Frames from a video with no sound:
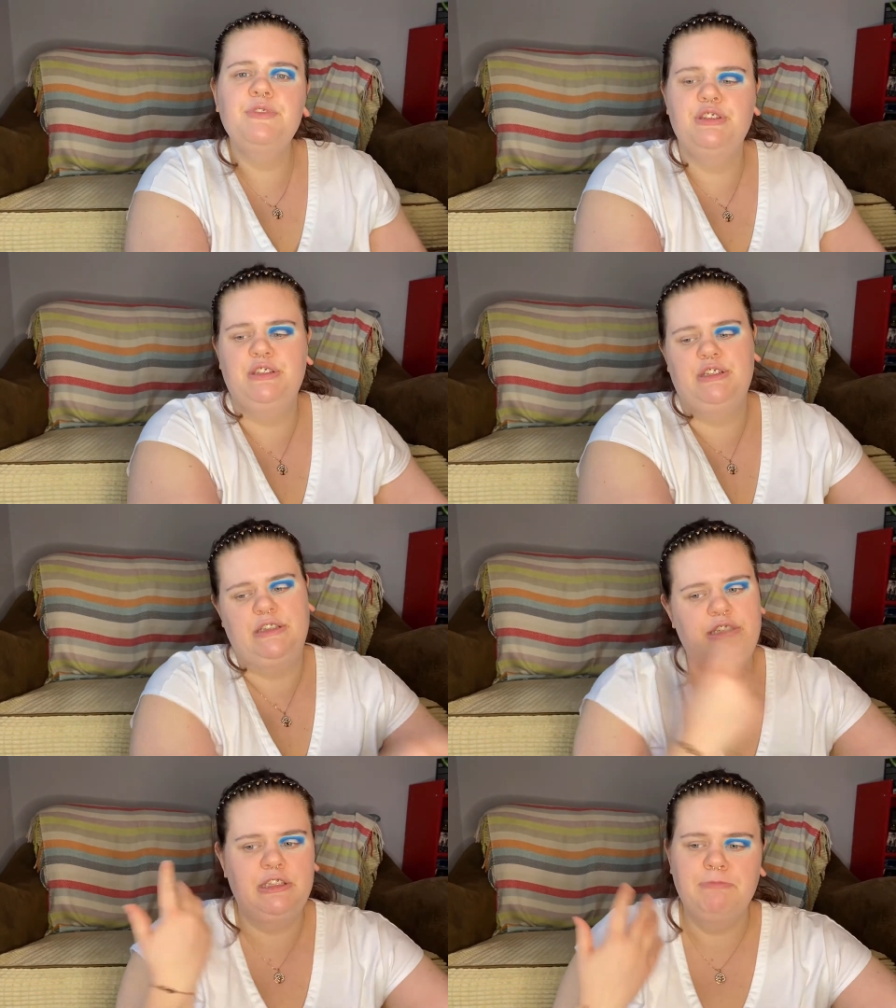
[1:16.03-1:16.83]

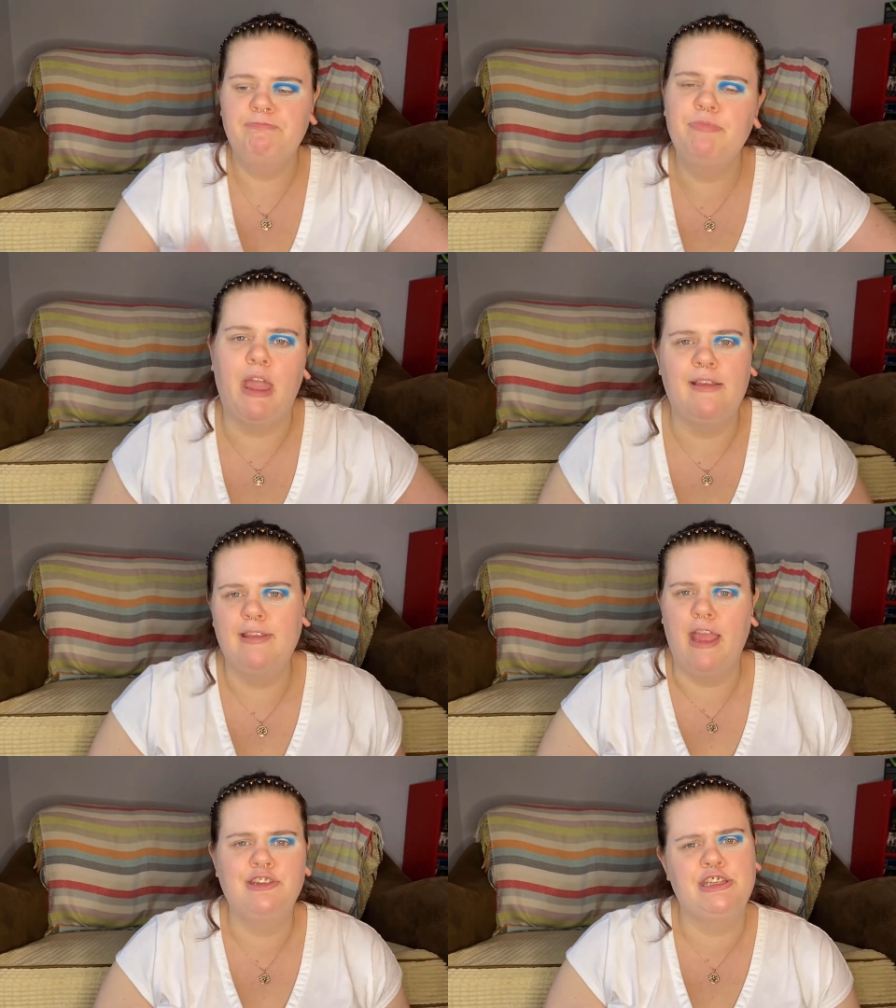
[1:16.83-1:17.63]
just like I
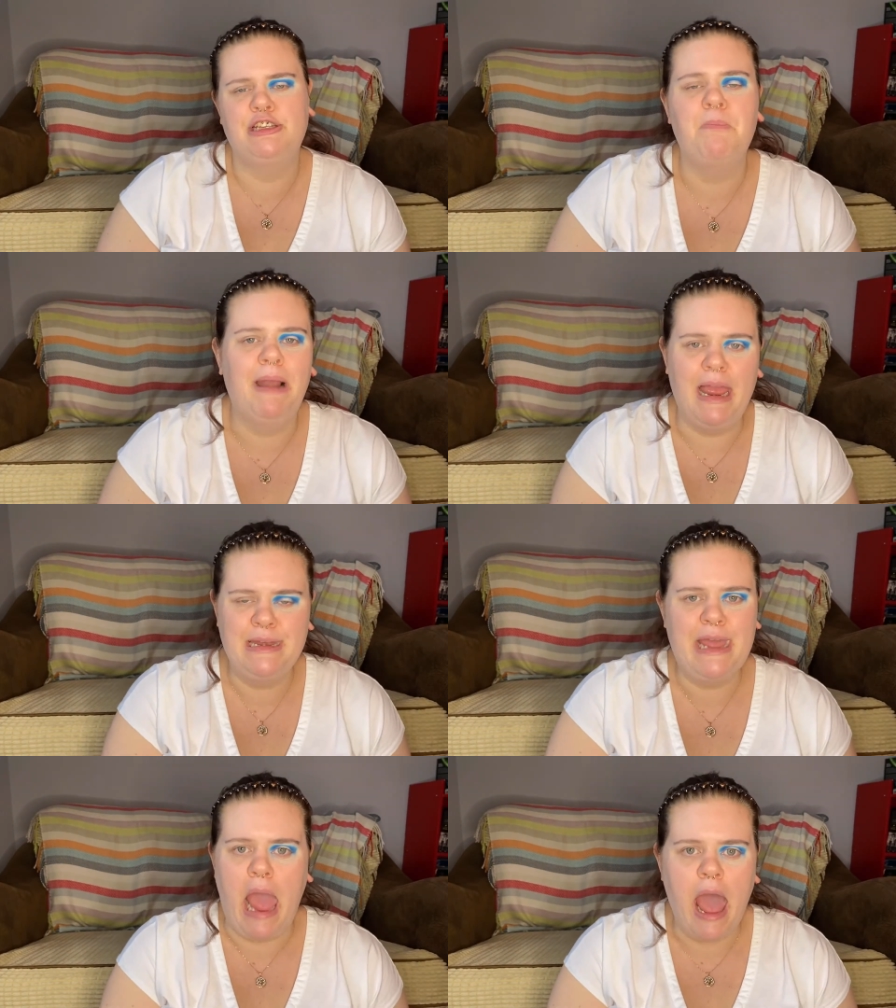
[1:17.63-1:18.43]
say, just to
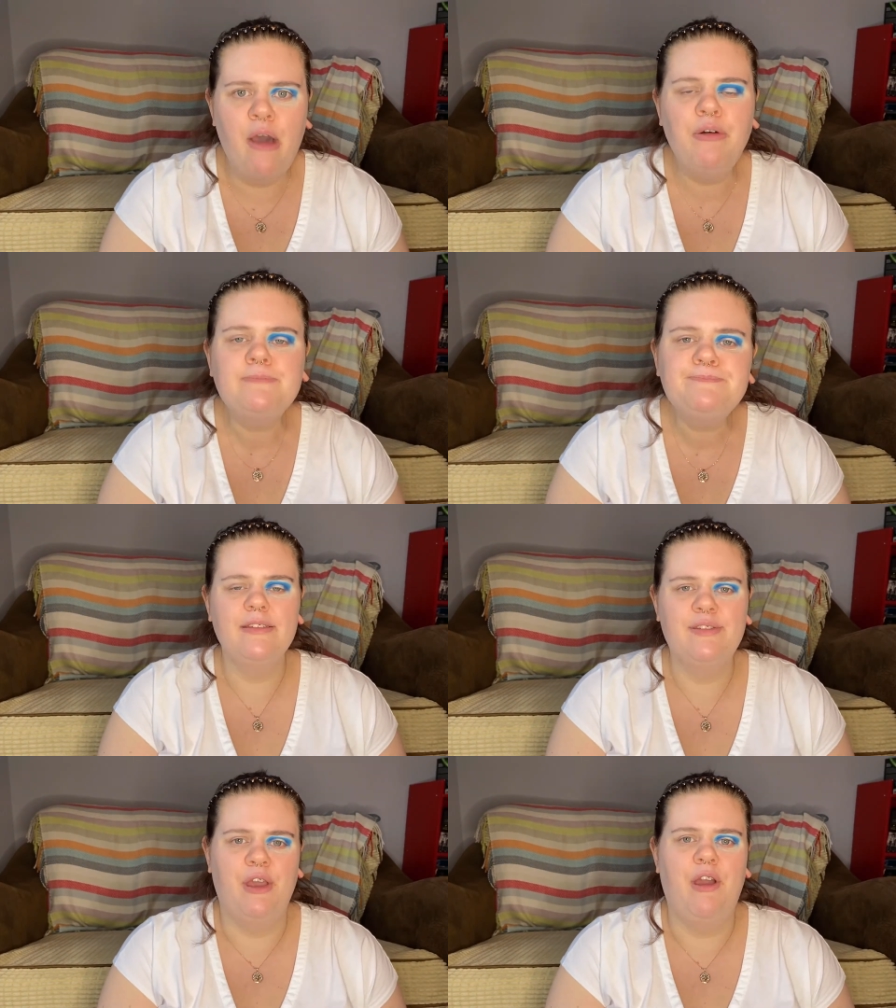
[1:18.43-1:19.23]
blend it out.
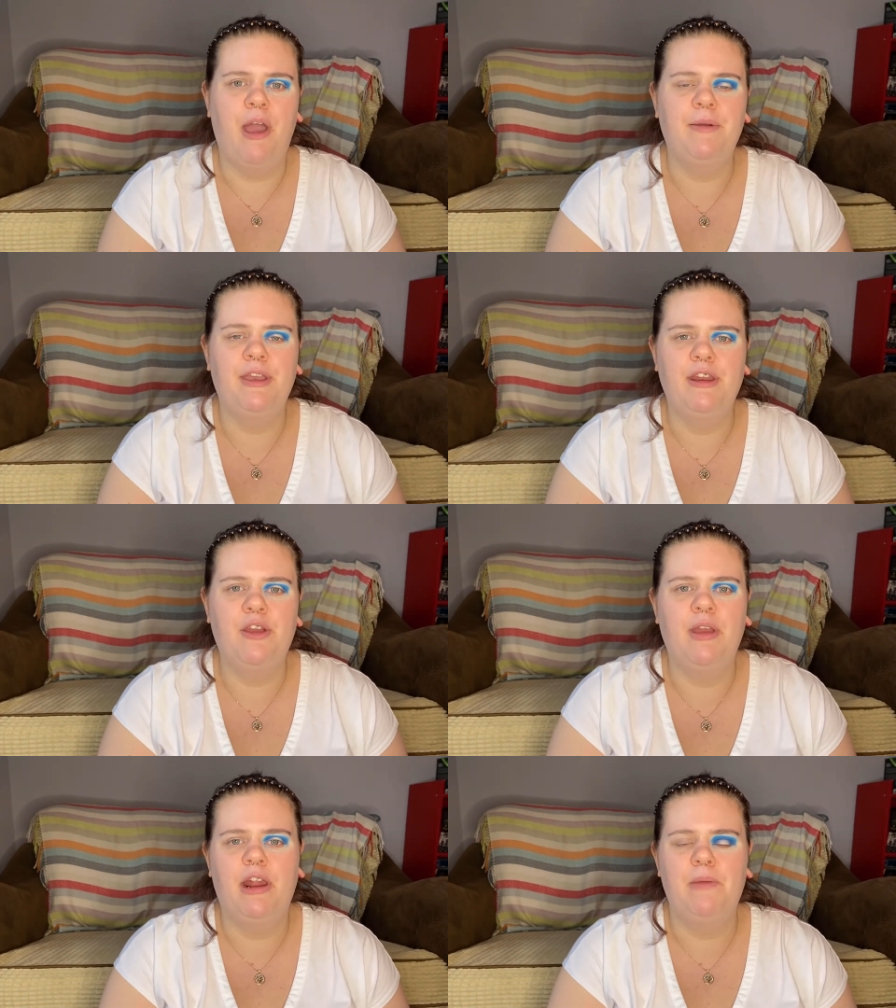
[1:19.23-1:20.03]
So I'm going to
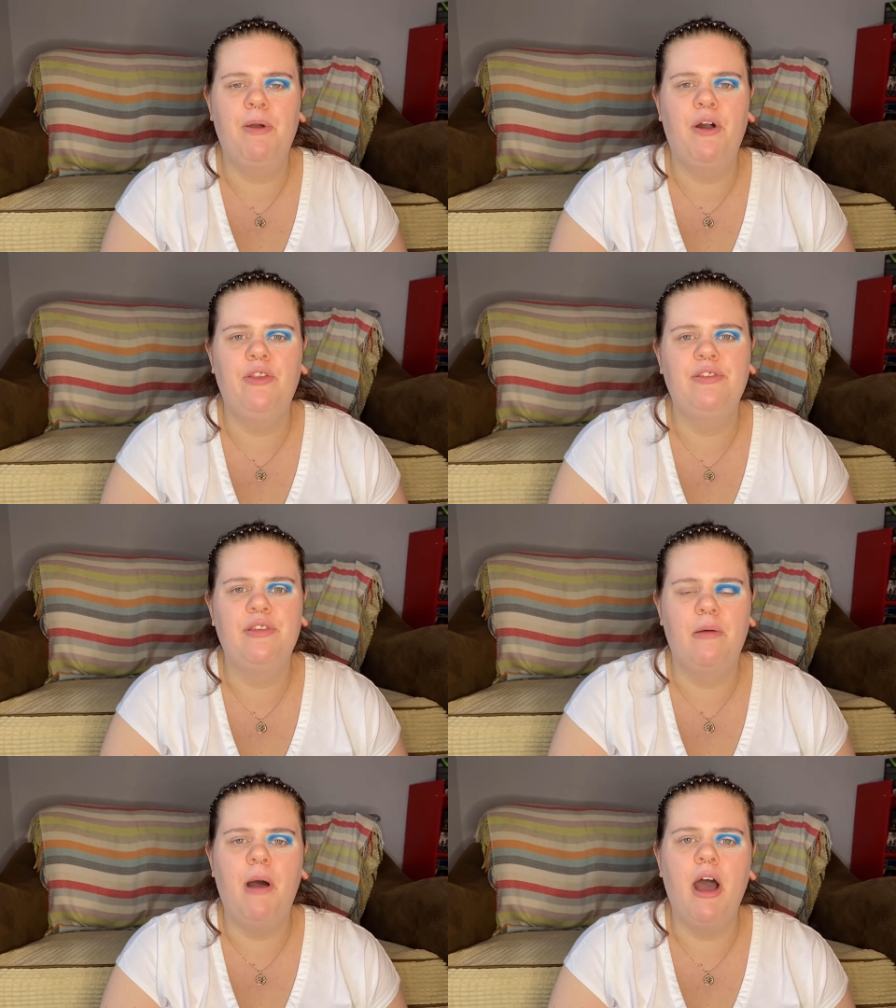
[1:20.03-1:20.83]
quickly put on
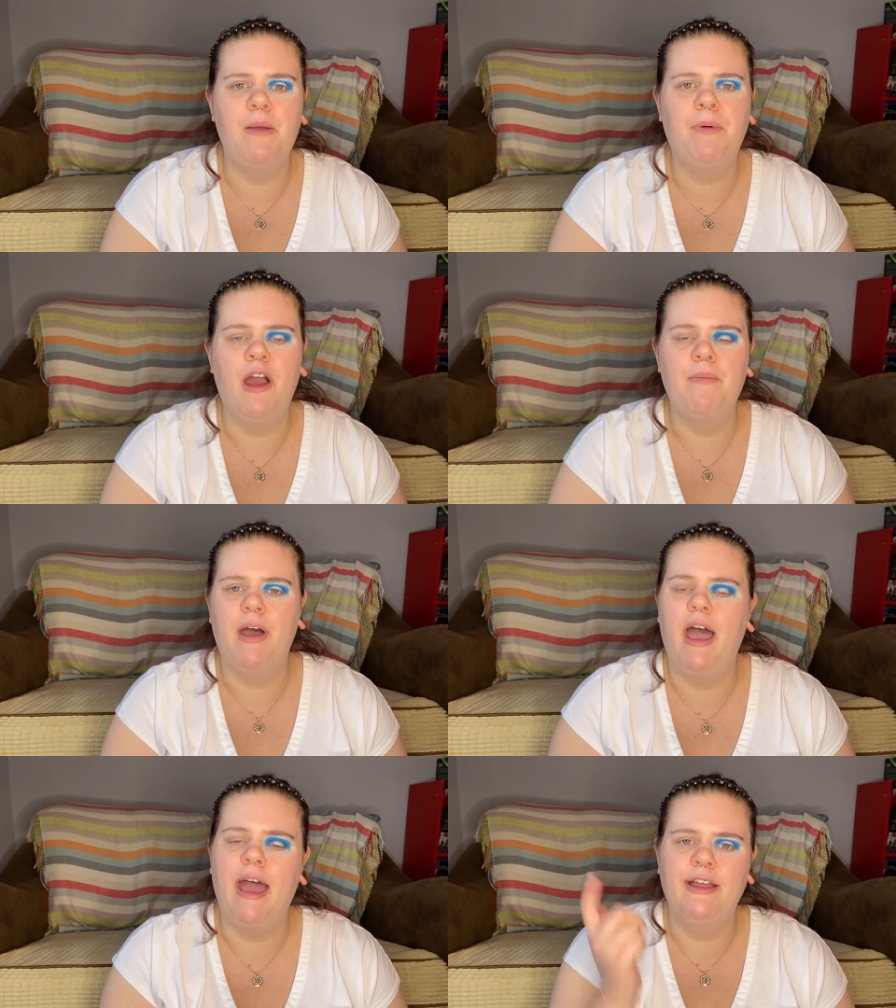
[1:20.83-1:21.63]
some eye
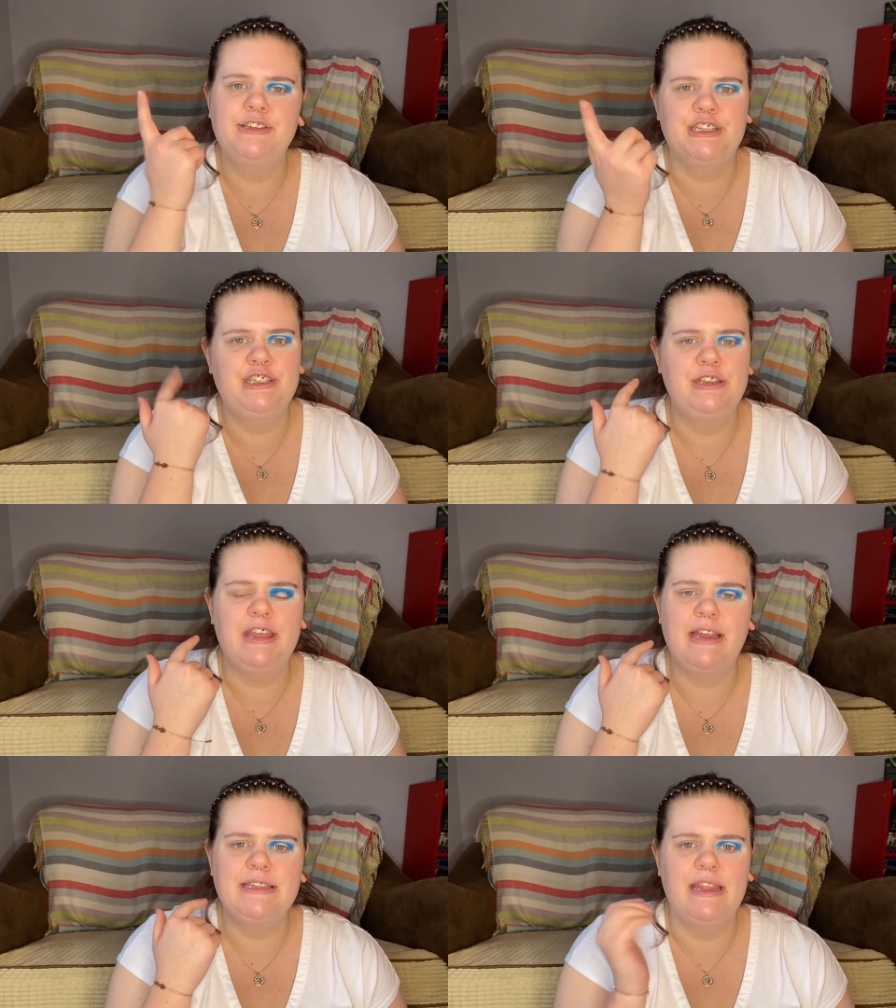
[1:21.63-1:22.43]
primer and just do
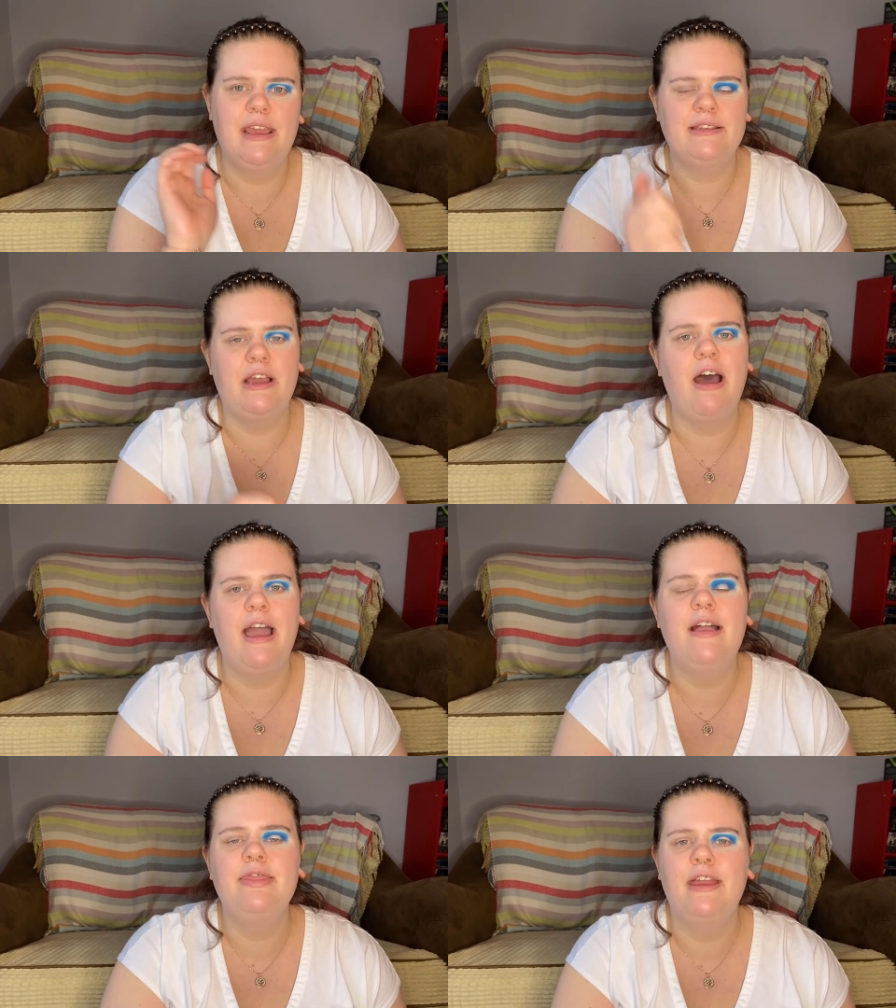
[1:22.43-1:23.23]
that to this eye,
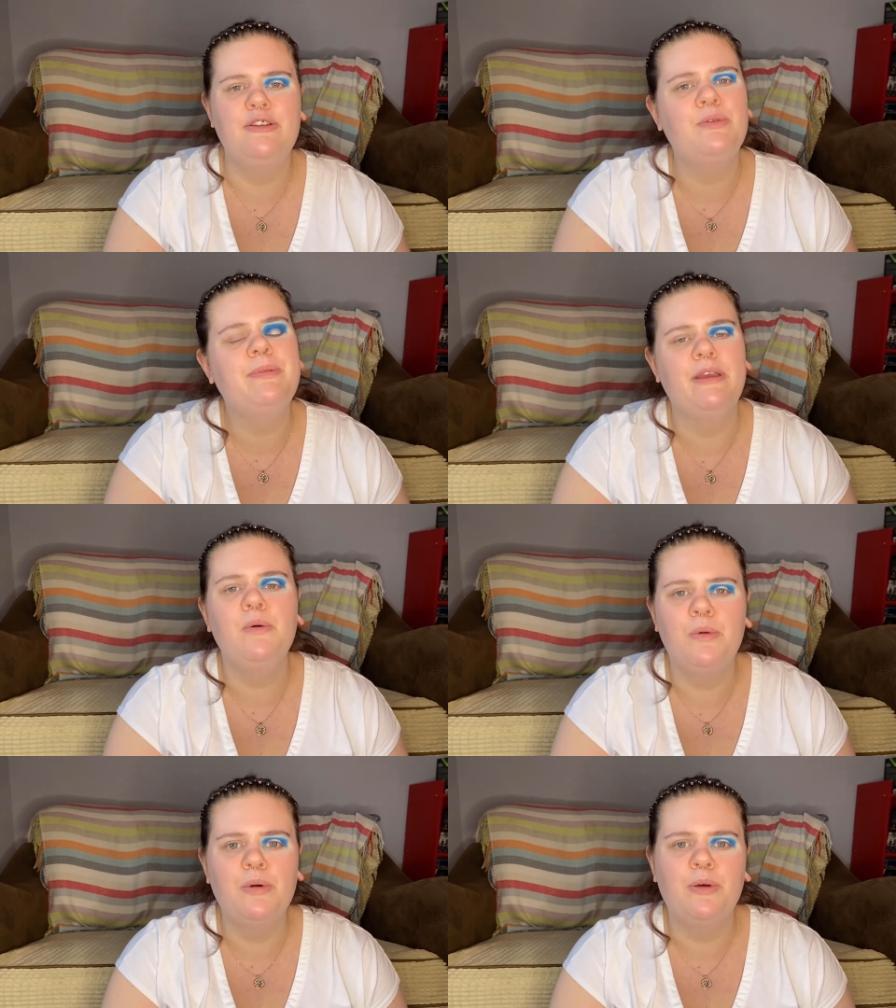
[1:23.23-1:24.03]
and then you'll be
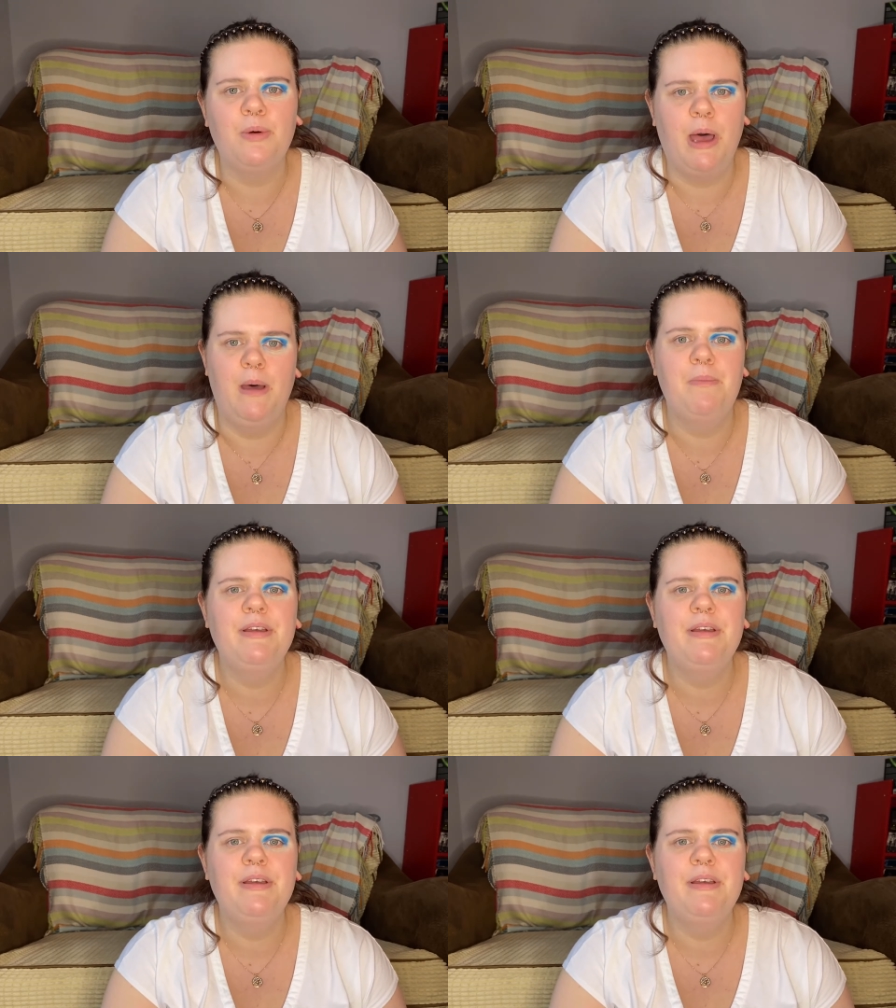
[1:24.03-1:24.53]
all caught up.